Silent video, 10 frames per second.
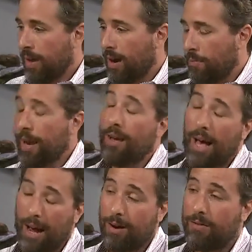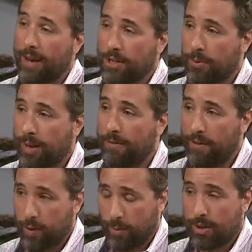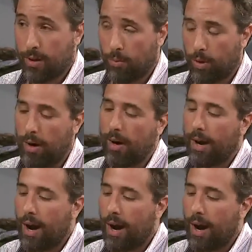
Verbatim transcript: are probably a higher infection rate, 50 percent or more.